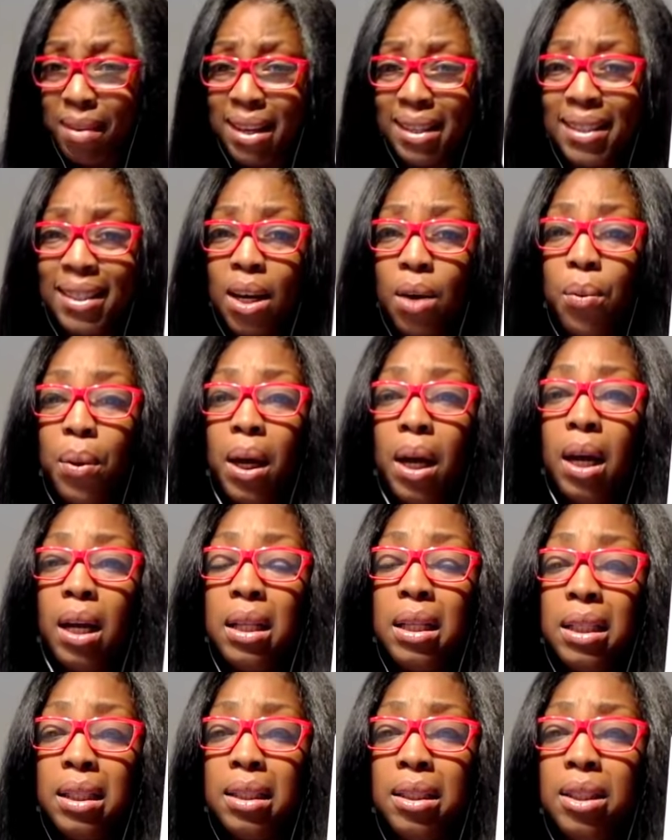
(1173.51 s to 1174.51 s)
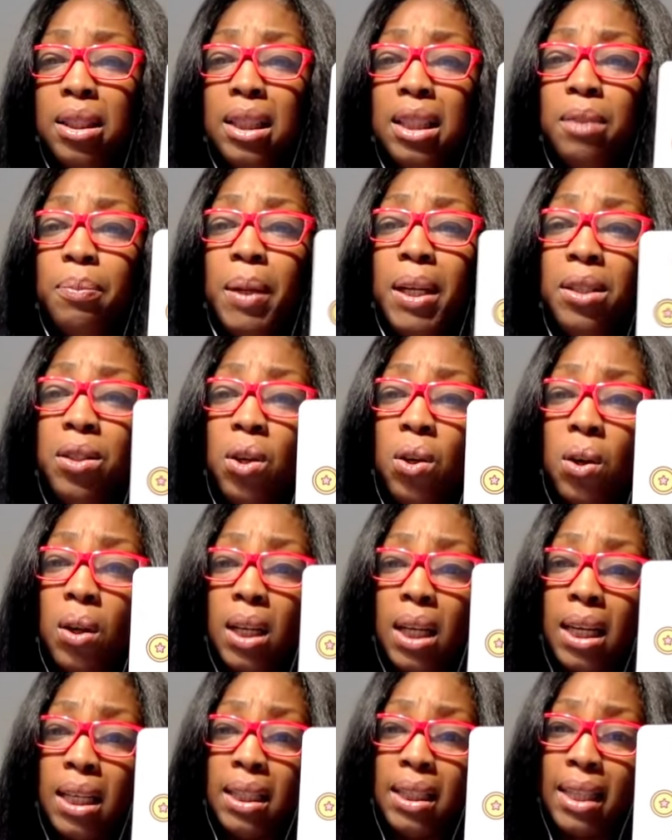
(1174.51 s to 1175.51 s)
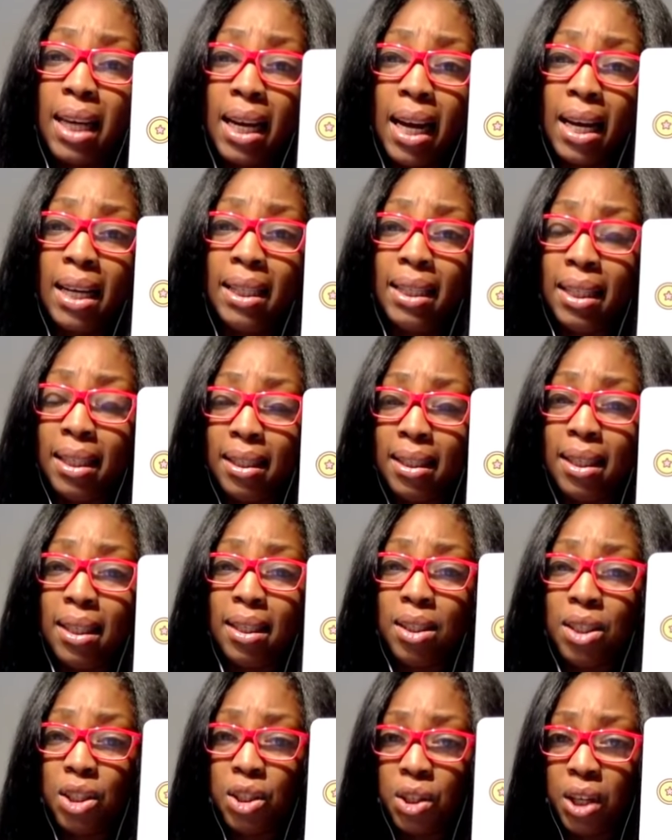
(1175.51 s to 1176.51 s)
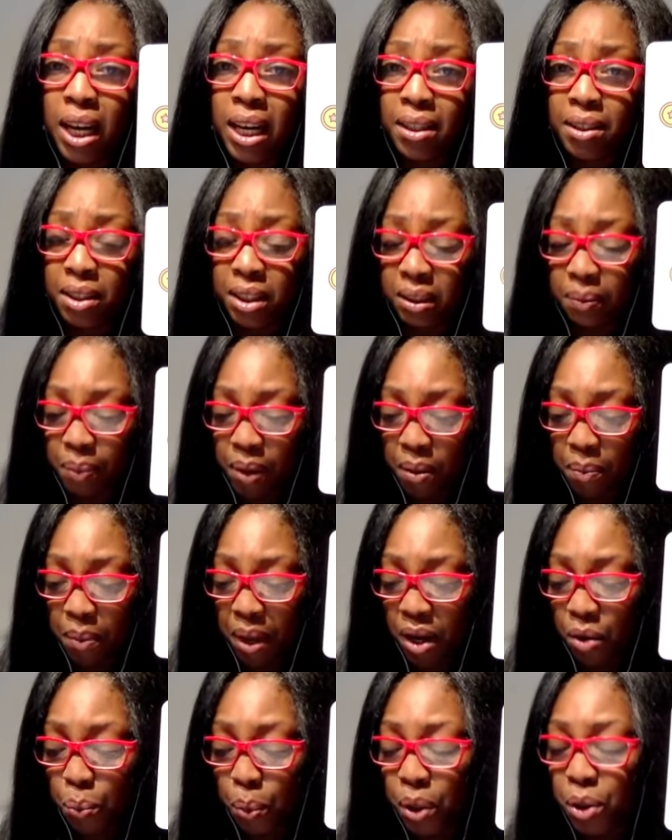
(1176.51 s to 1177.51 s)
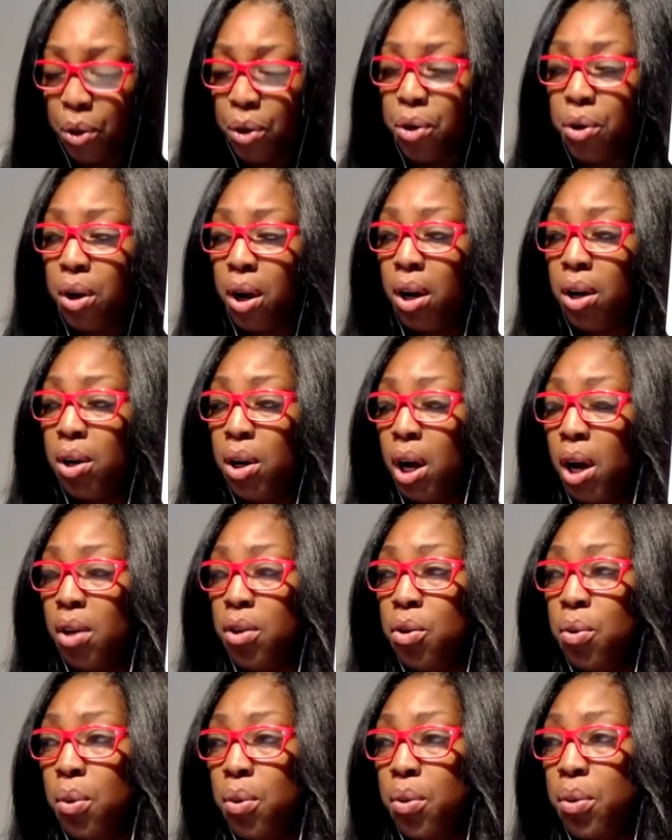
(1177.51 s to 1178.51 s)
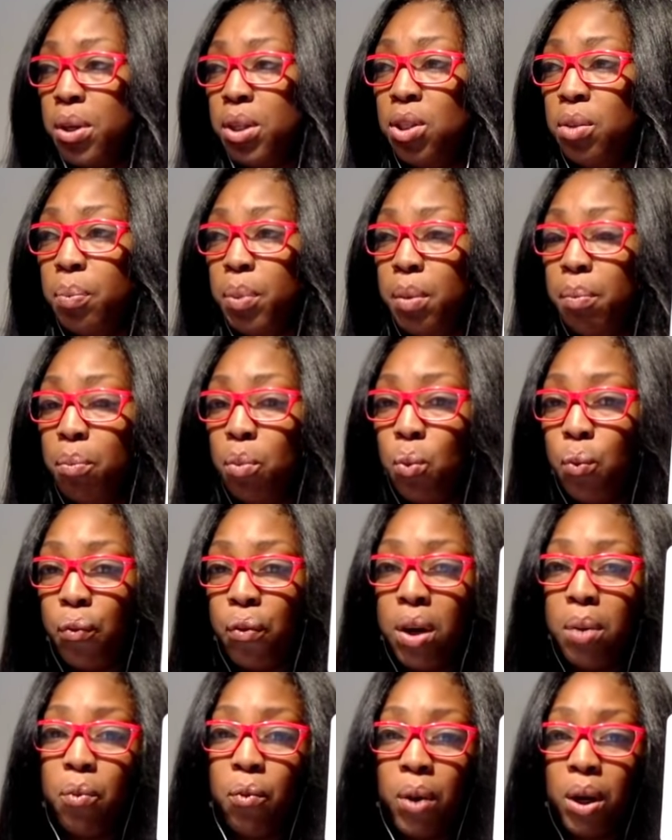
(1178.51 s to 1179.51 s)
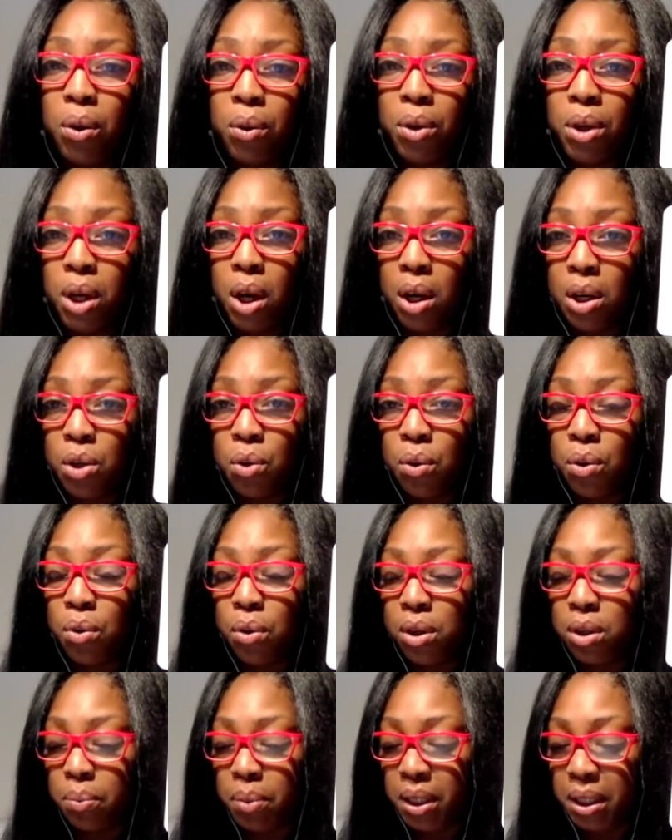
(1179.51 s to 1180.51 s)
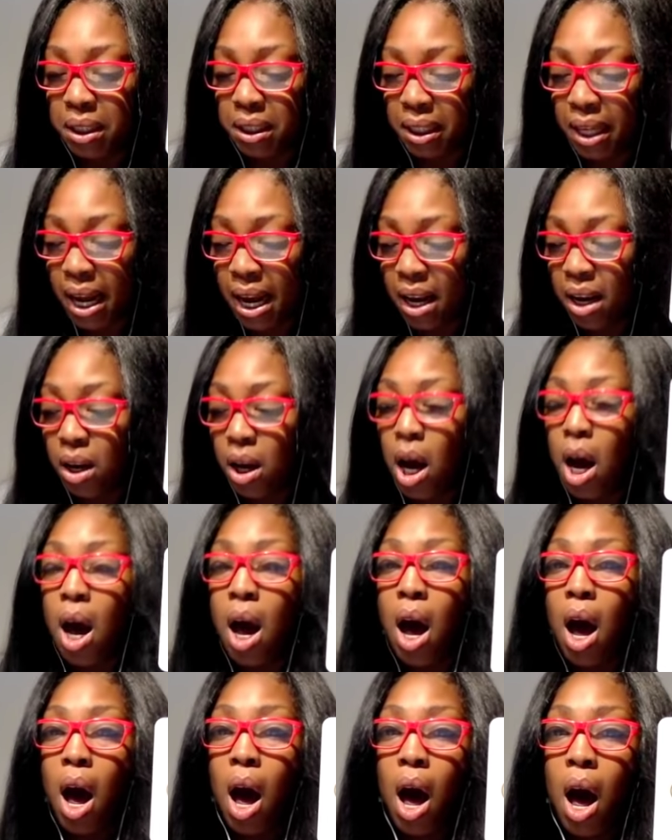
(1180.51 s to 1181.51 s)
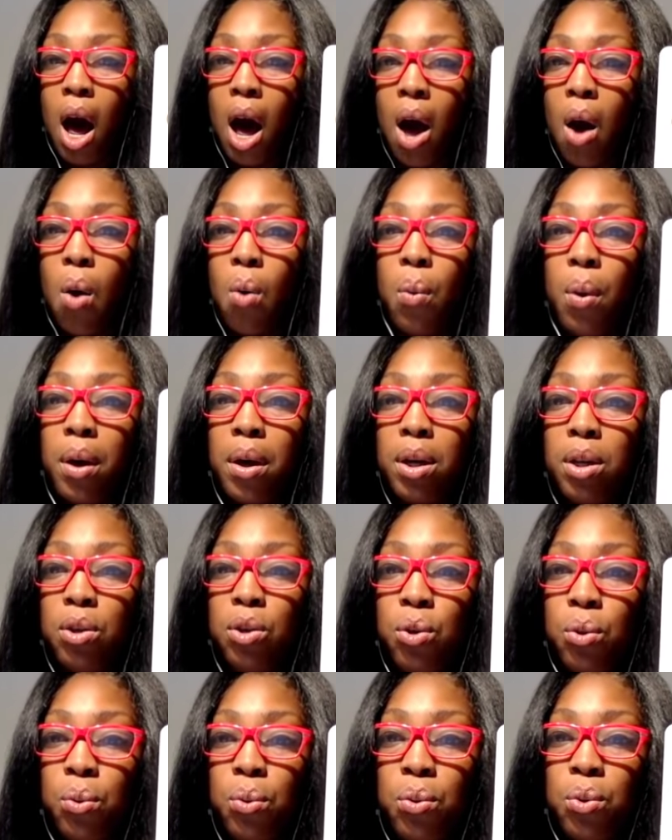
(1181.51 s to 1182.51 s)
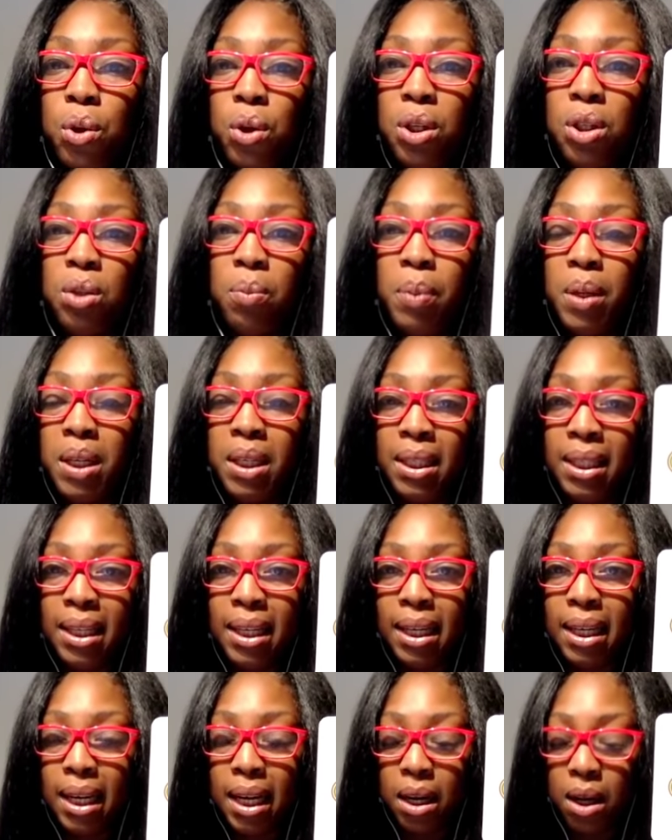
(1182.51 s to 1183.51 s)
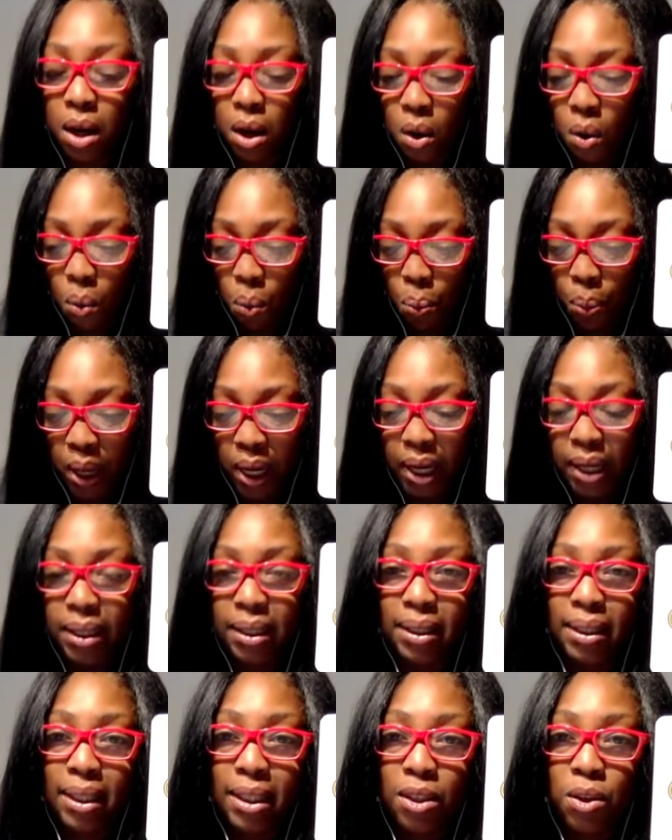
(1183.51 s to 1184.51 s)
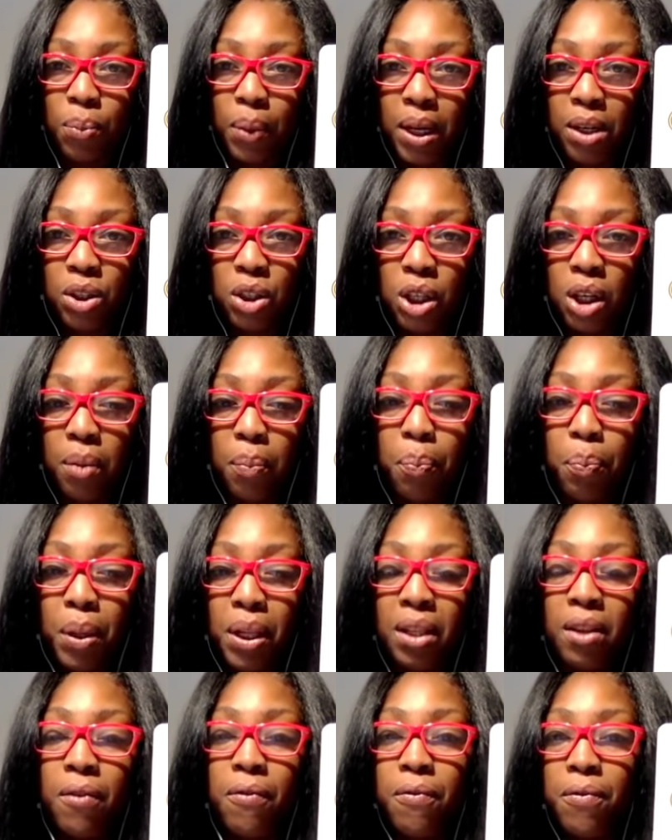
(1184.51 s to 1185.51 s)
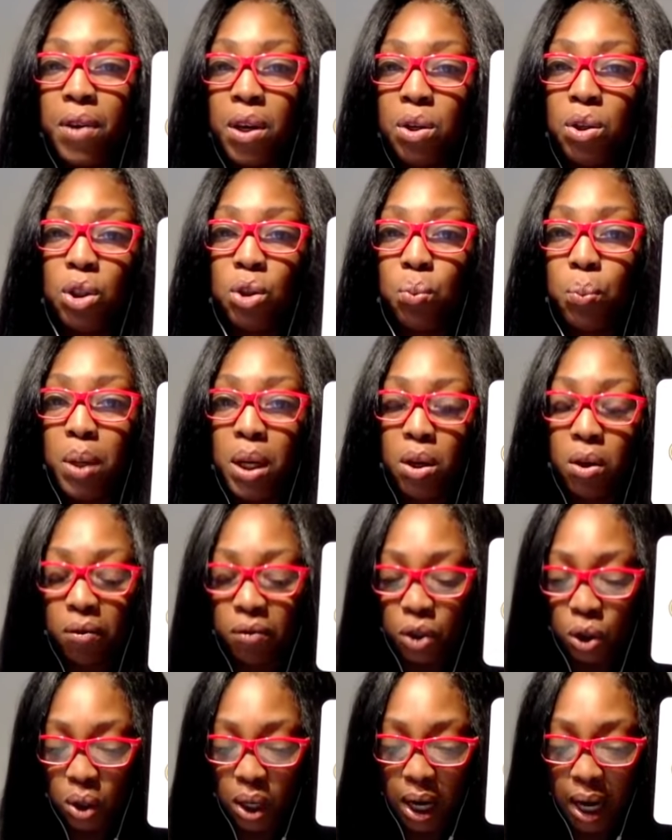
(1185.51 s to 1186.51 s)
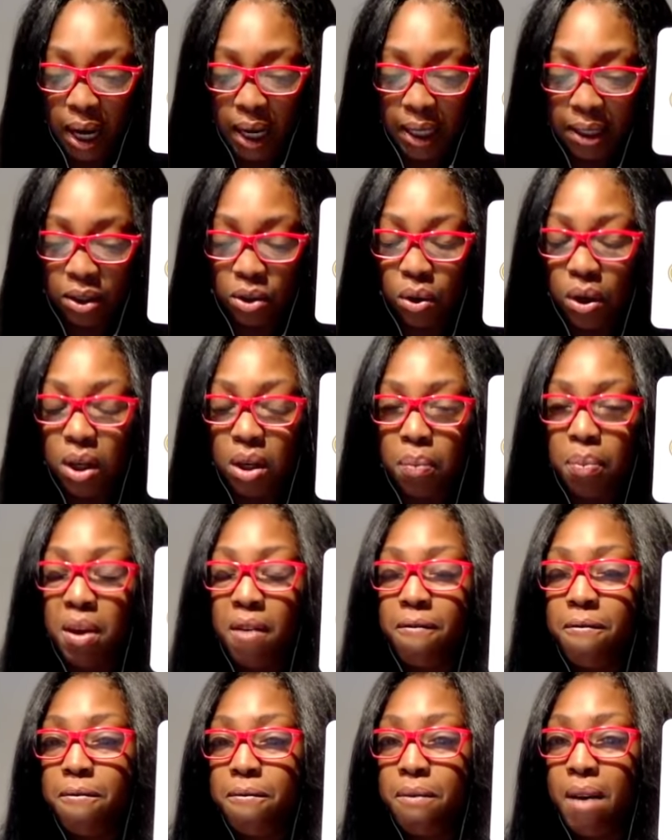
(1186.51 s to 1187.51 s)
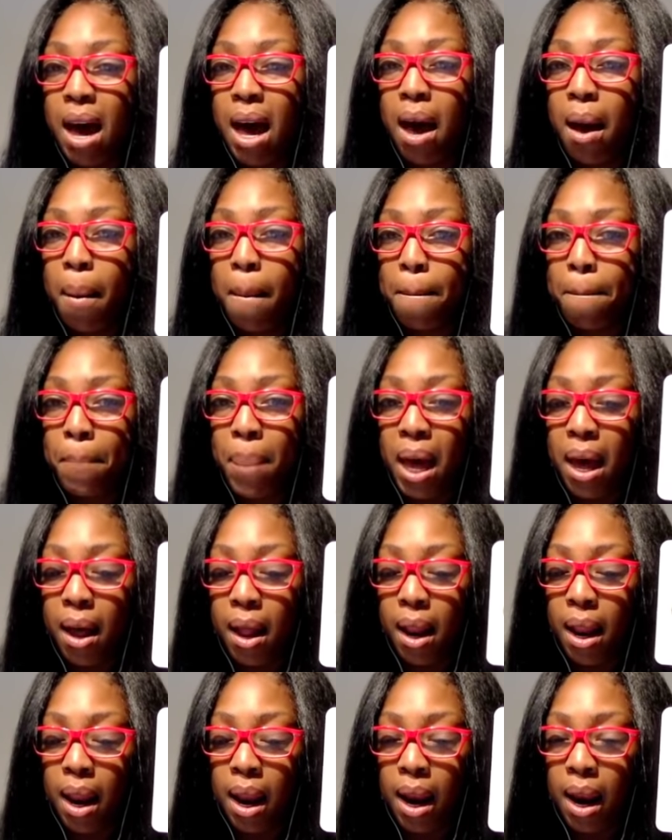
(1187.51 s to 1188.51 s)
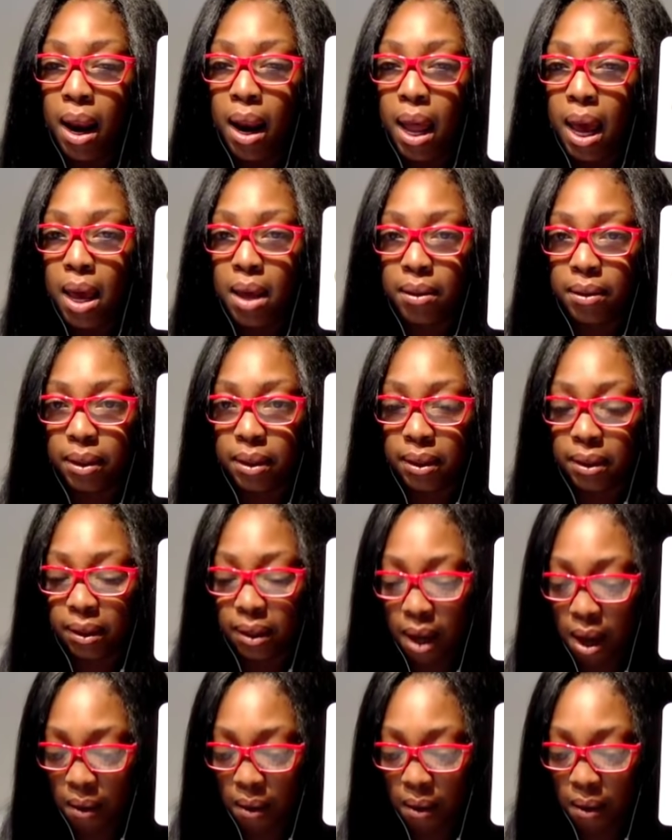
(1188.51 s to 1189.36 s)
So this judgment call is that a decision has to be made, whether or not you're going to be moving, whether or not you're going to be staying, how you're going to be dealing with a situation. But the first week of July is going to be fabulous.